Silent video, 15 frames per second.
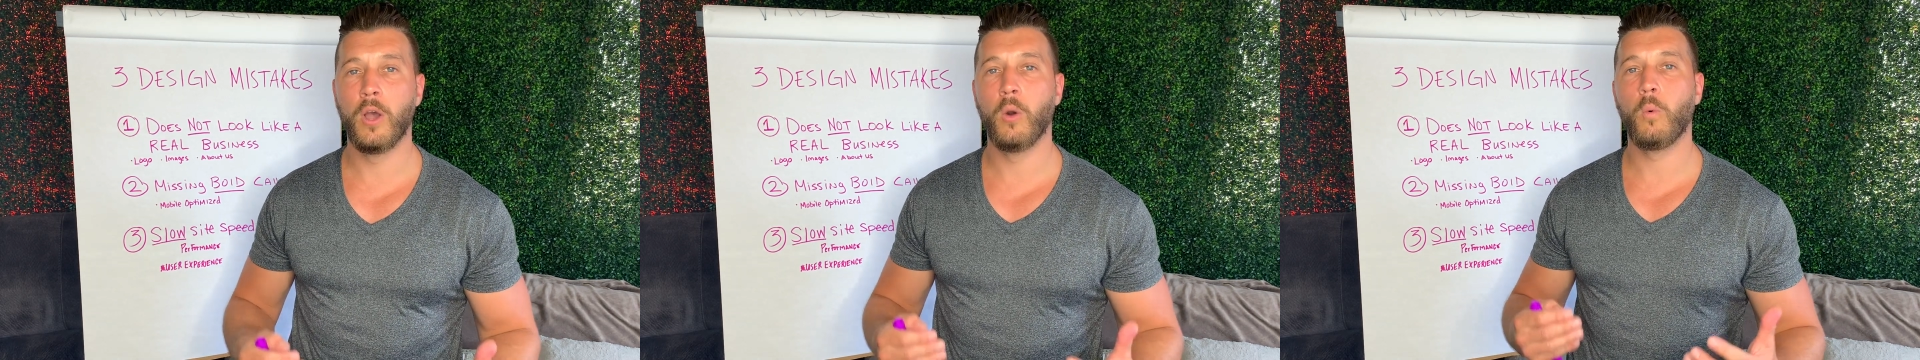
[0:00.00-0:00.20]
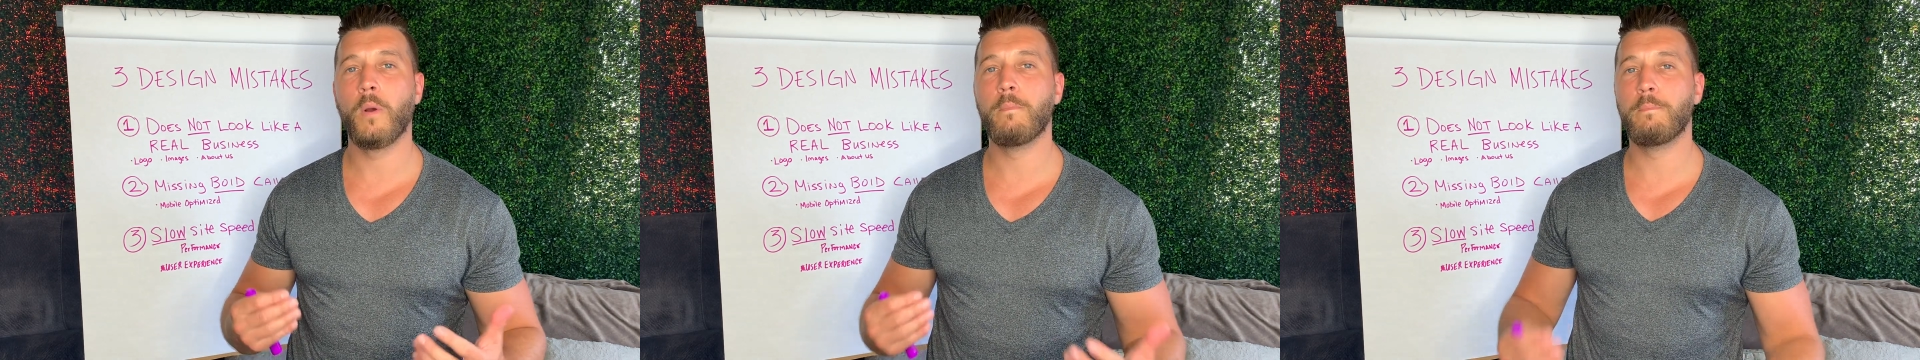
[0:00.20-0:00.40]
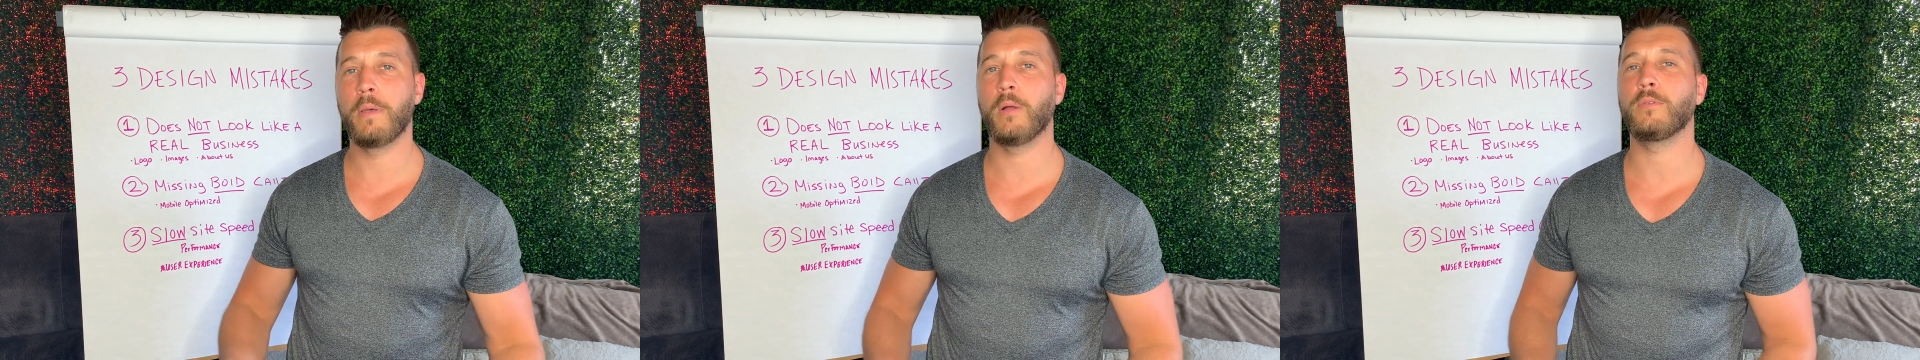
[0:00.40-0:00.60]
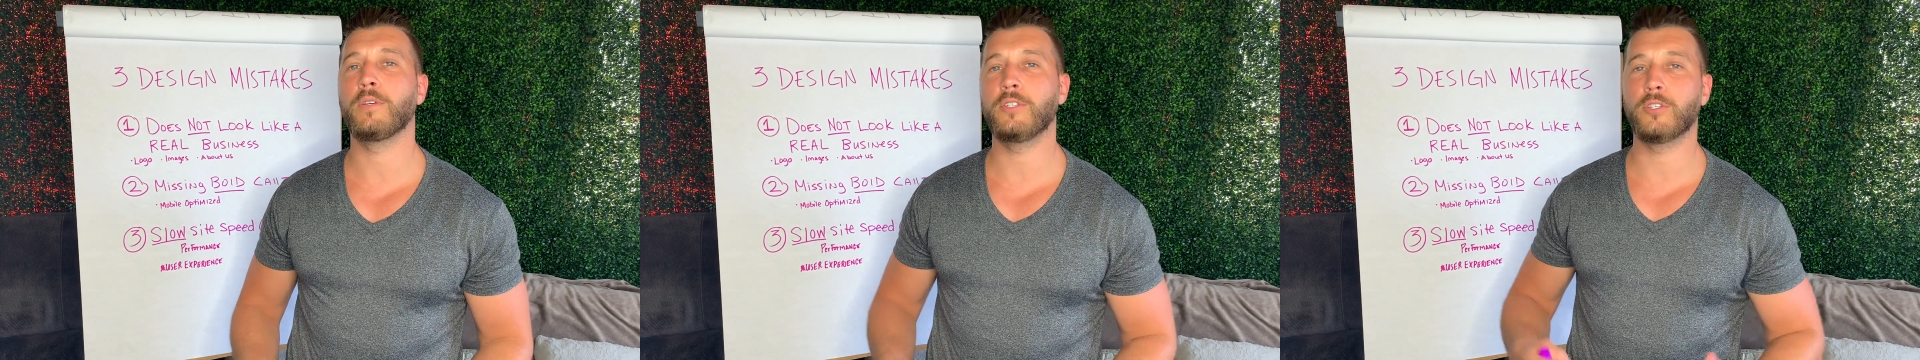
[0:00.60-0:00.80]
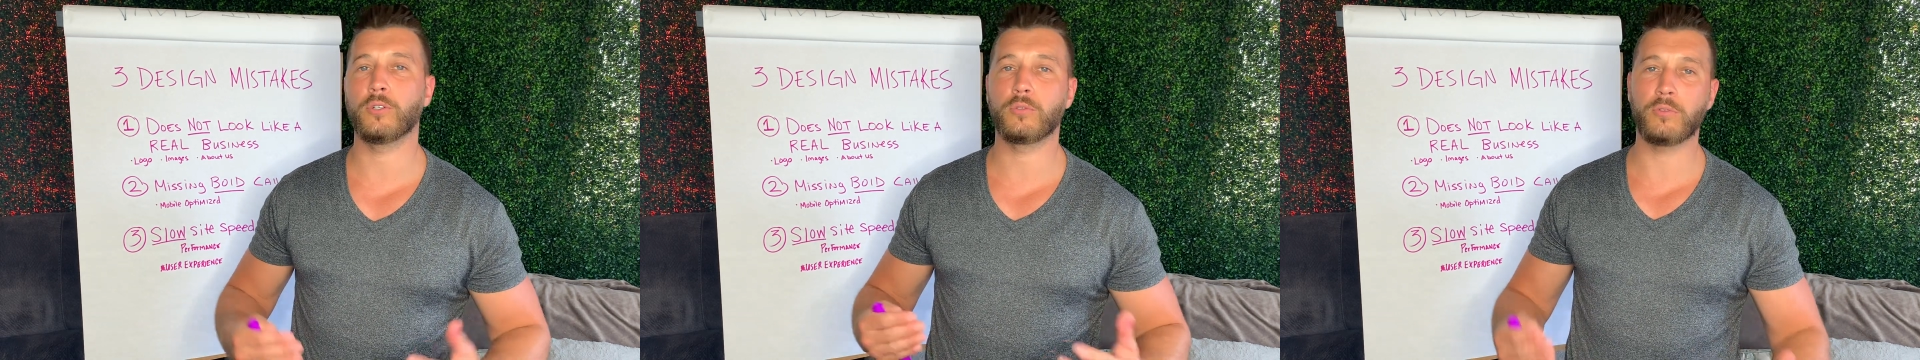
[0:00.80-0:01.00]
when
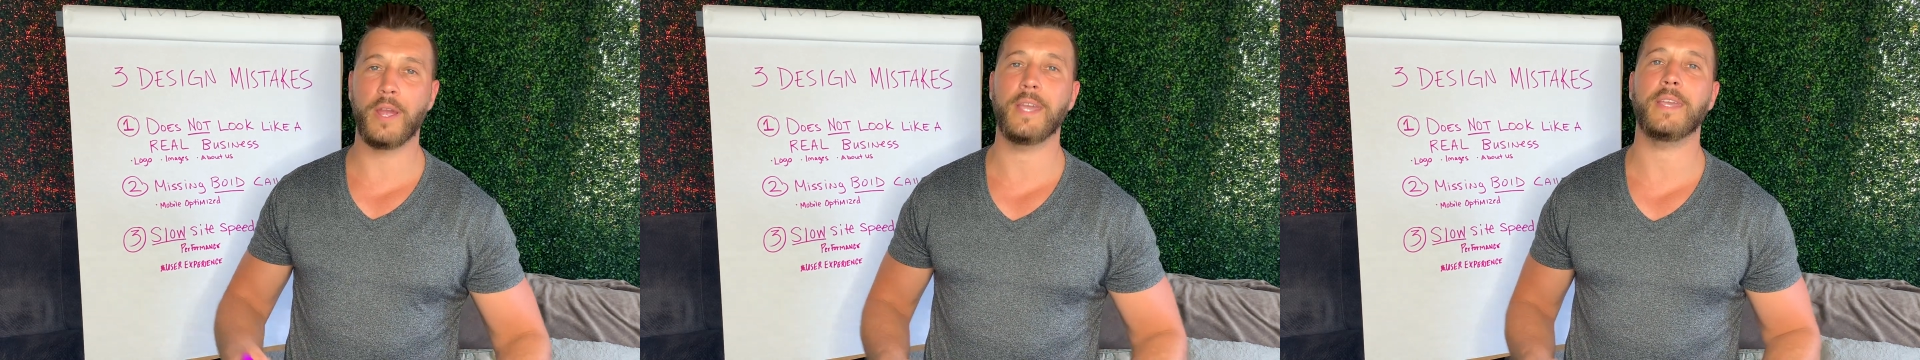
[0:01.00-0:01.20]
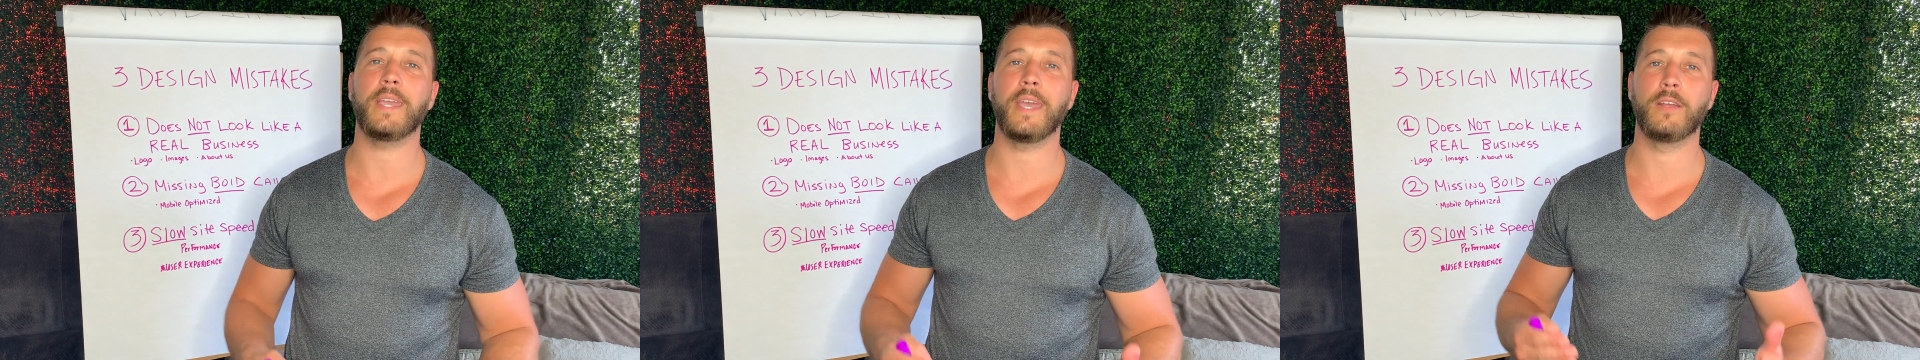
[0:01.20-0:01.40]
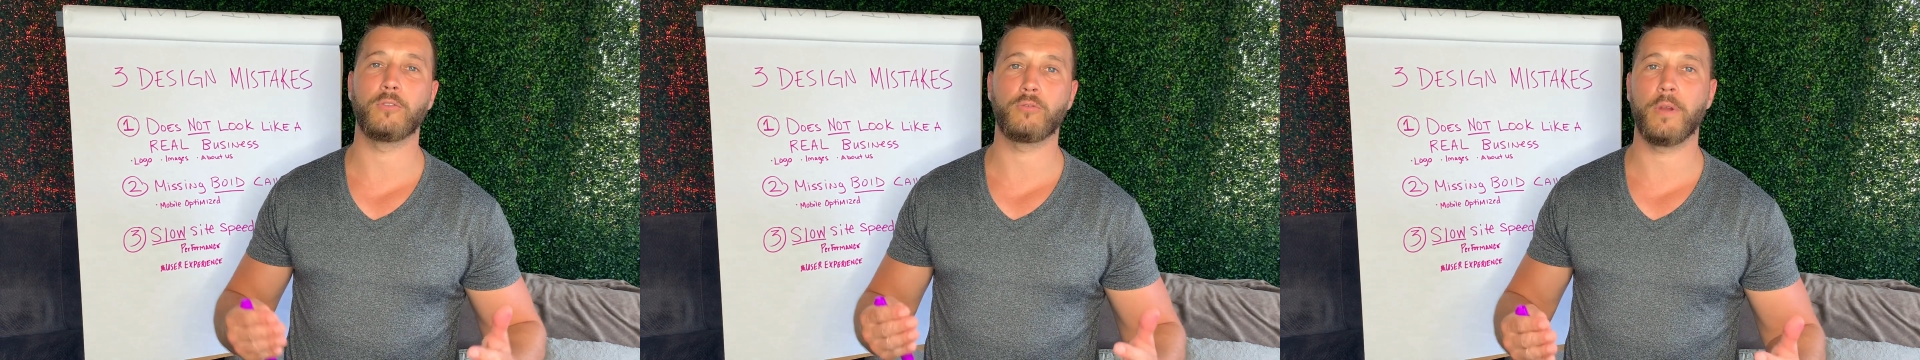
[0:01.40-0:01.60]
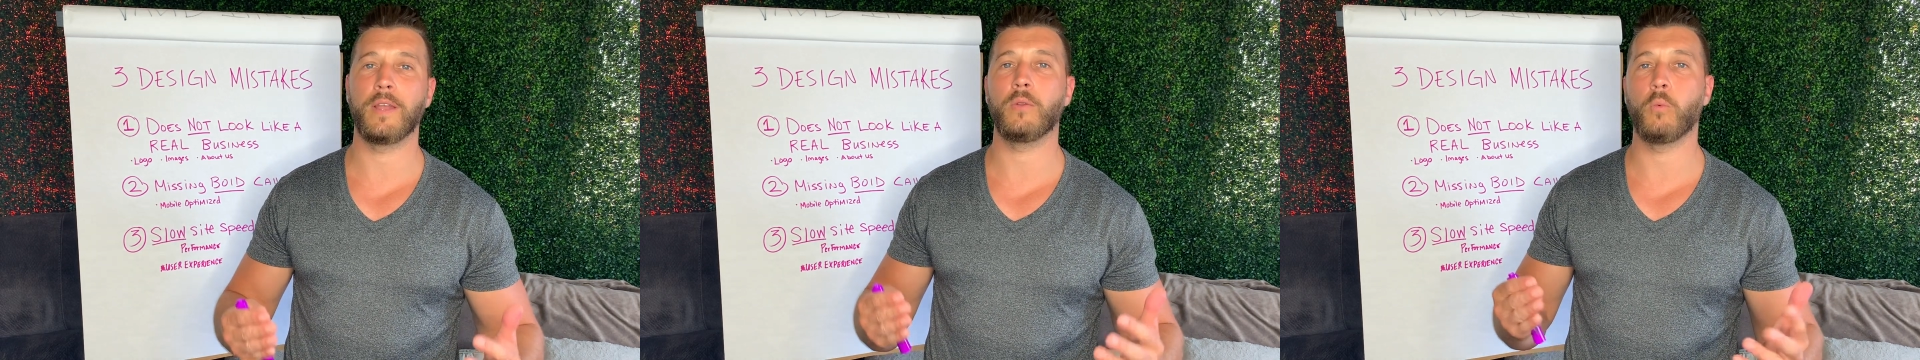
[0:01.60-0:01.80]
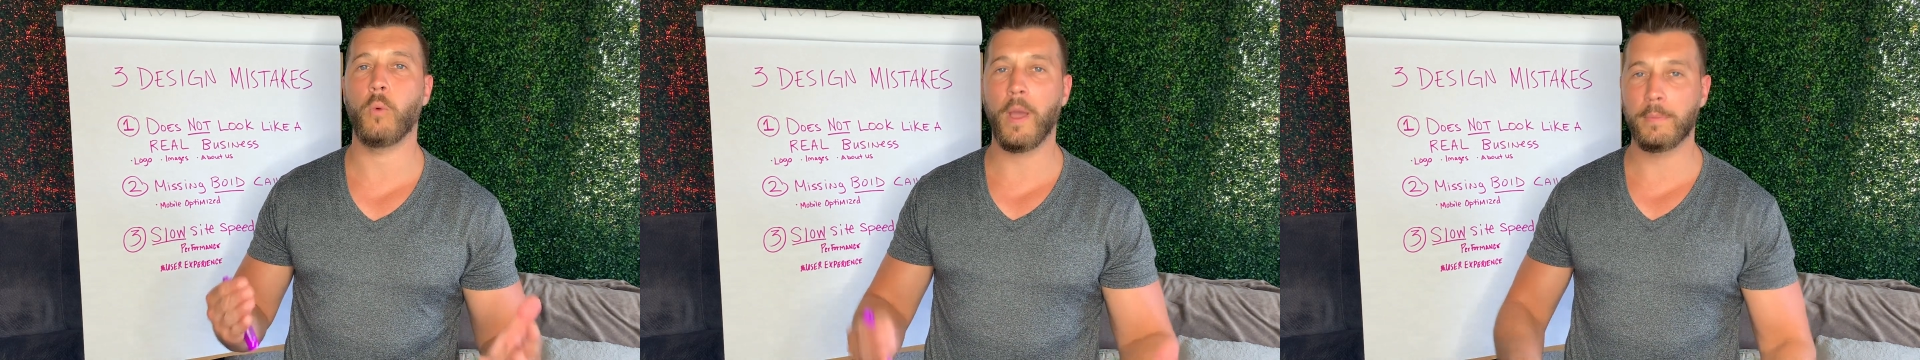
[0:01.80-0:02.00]
building your rank and
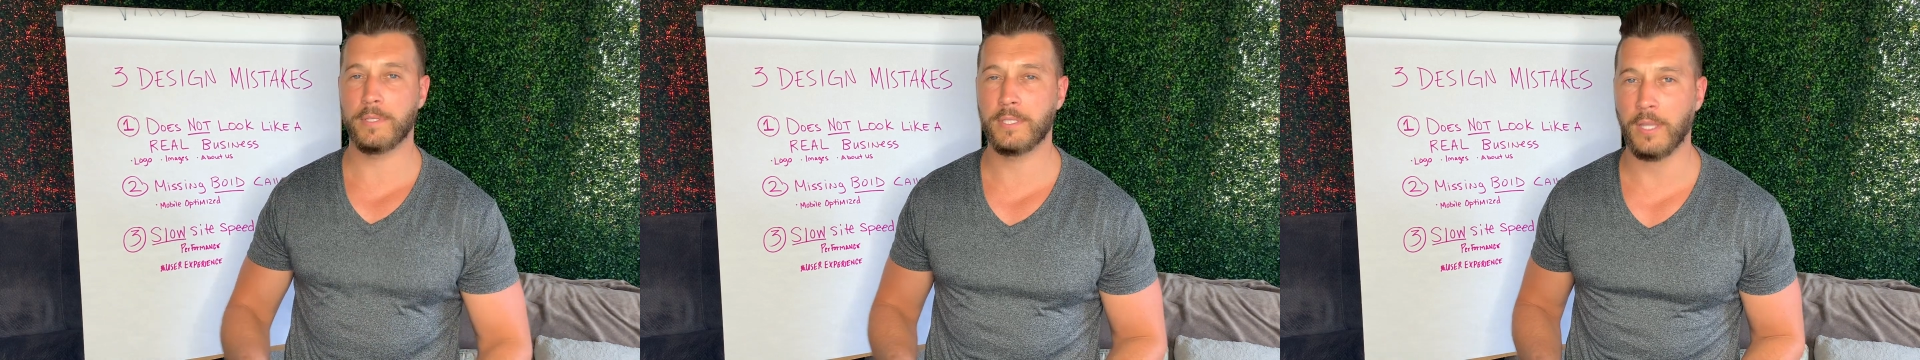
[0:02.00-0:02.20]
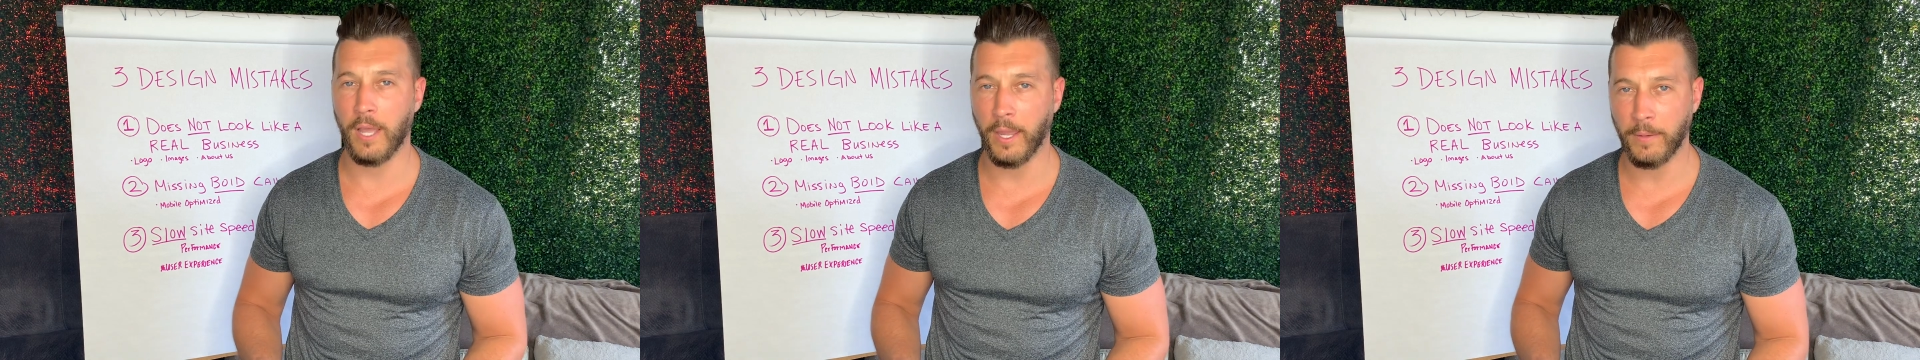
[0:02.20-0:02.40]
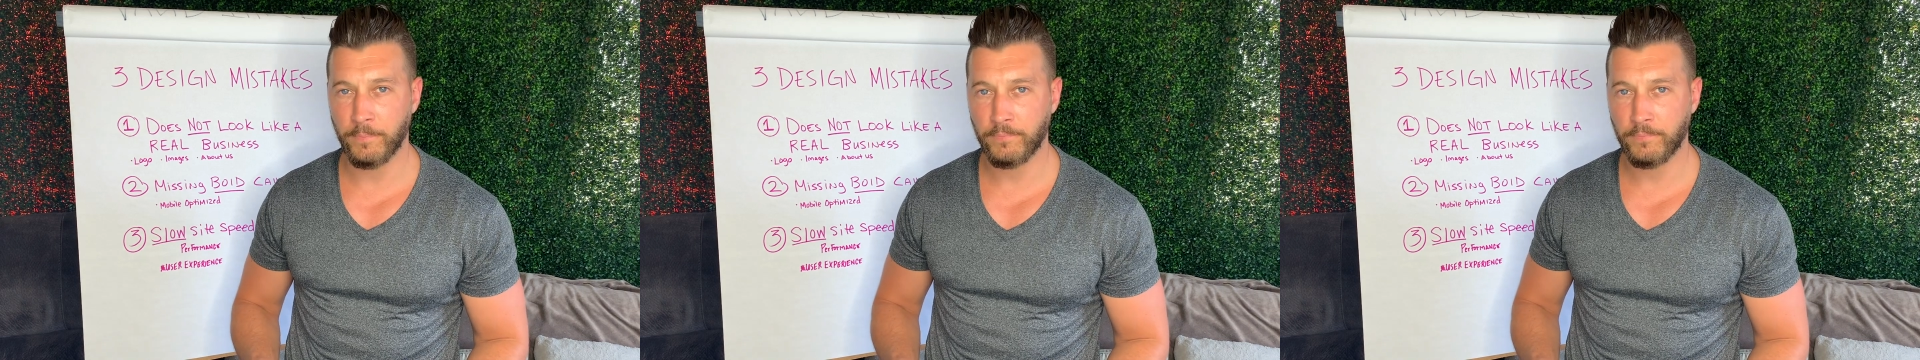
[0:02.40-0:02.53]
rent website.